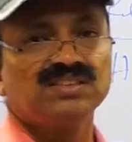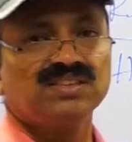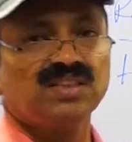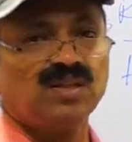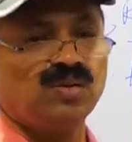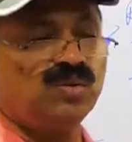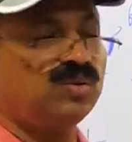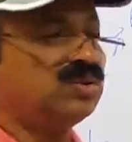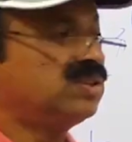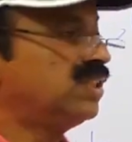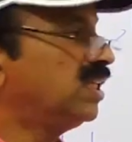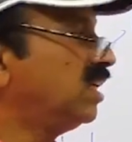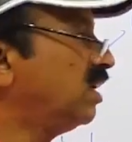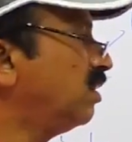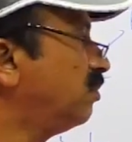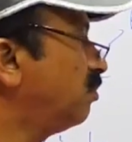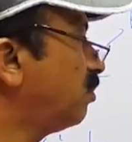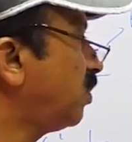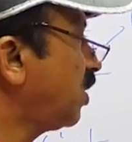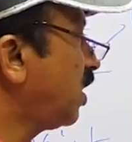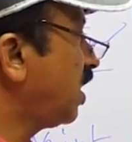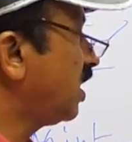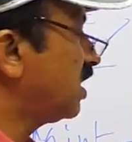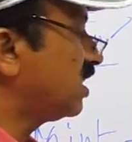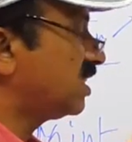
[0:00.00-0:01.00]
1,000
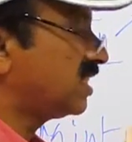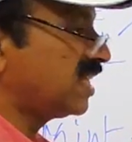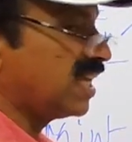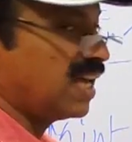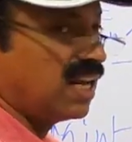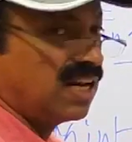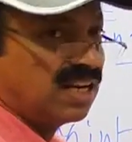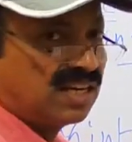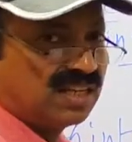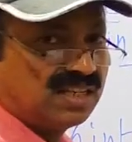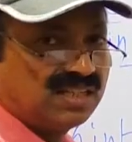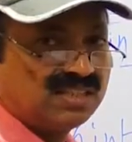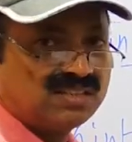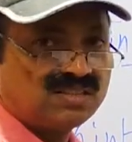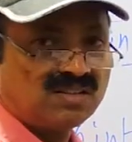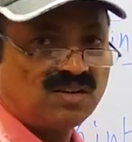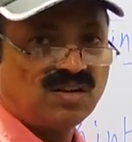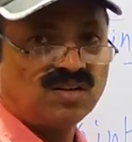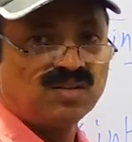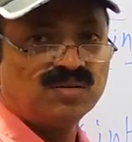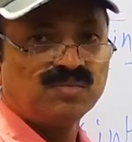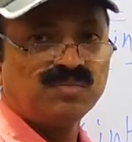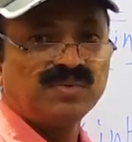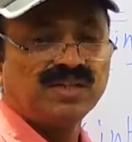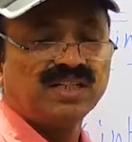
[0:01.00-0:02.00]
employee salaries
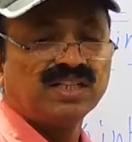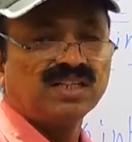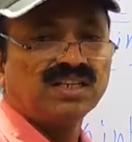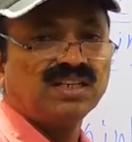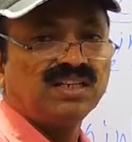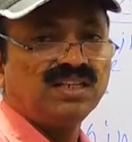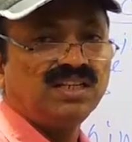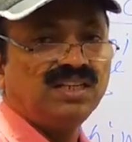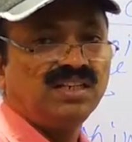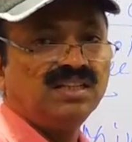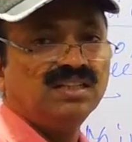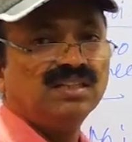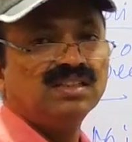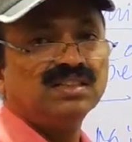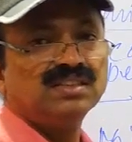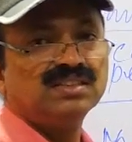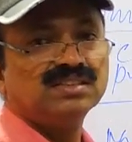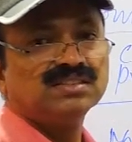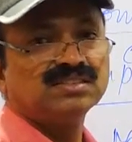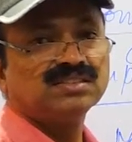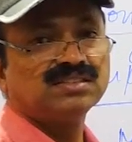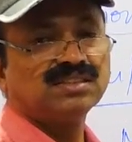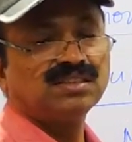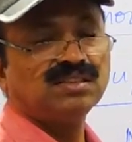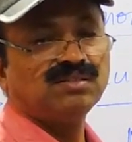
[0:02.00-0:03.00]
automatically.
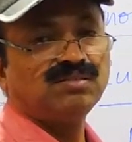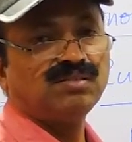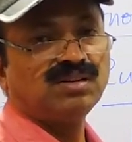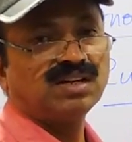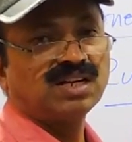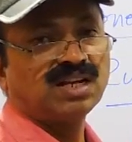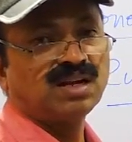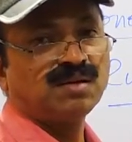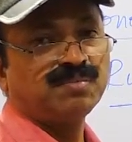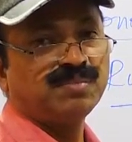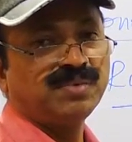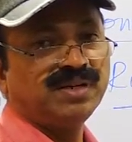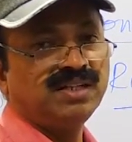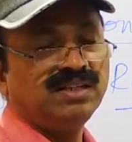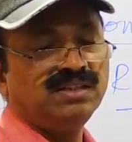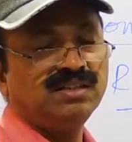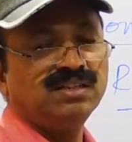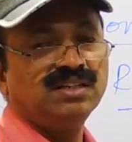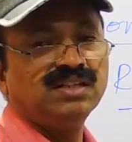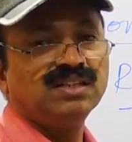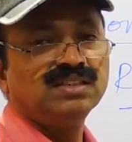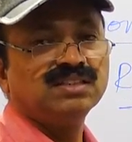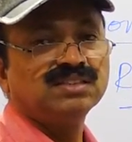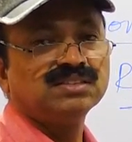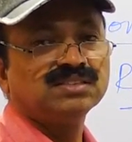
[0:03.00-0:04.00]
So what happened?
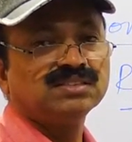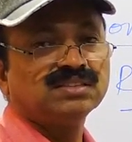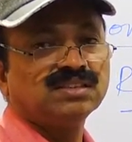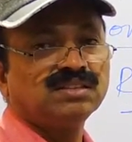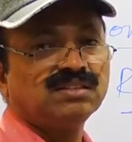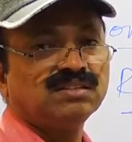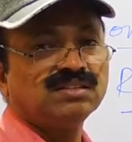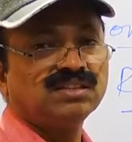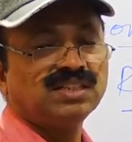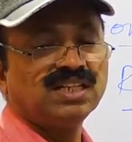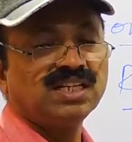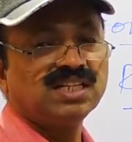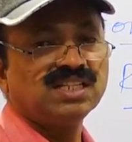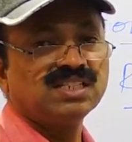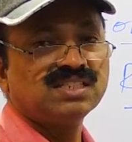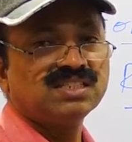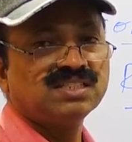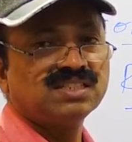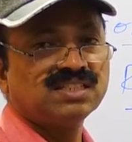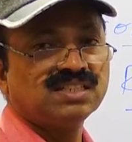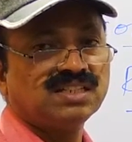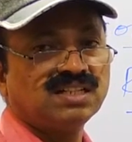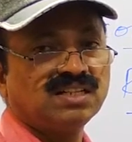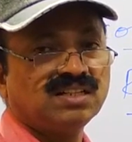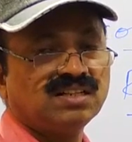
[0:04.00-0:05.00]
So there
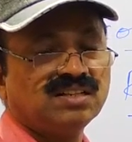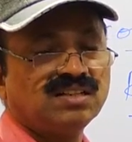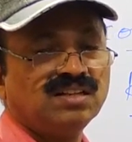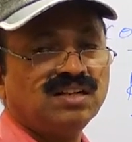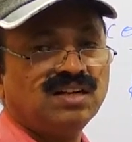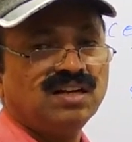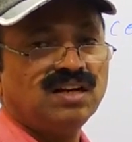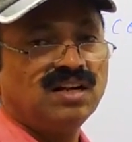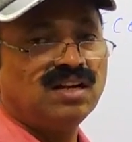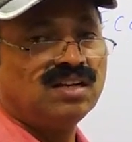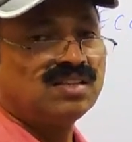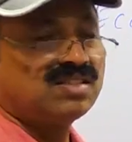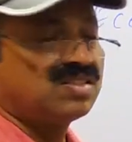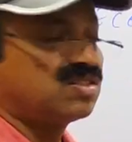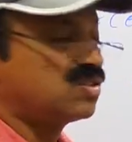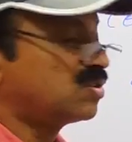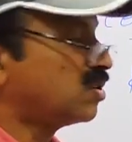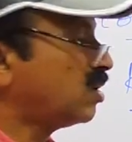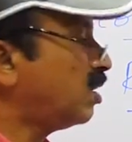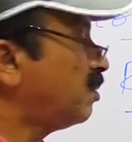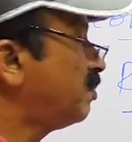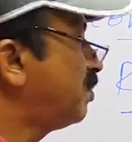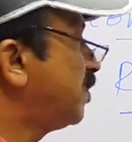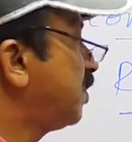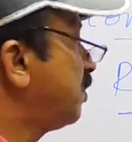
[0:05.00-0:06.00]
is
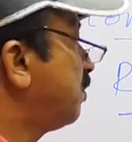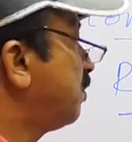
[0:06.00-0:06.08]
stopped